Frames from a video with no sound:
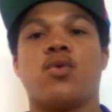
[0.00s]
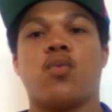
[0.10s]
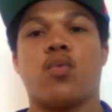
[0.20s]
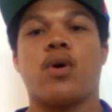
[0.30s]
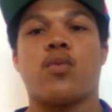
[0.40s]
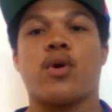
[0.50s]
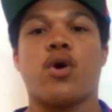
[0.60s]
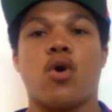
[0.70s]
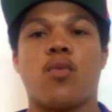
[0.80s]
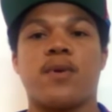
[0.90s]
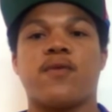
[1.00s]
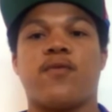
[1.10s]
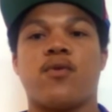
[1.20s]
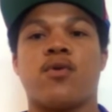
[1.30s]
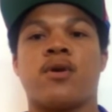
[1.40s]
what we're hoping
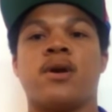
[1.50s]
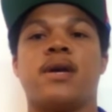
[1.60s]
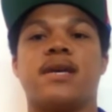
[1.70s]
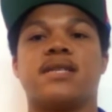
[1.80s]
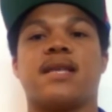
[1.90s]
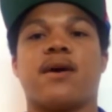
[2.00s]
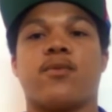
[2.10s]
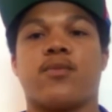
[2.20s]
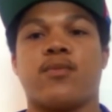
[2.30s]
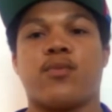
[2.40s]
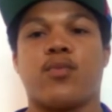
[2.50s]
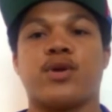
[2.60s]
for is that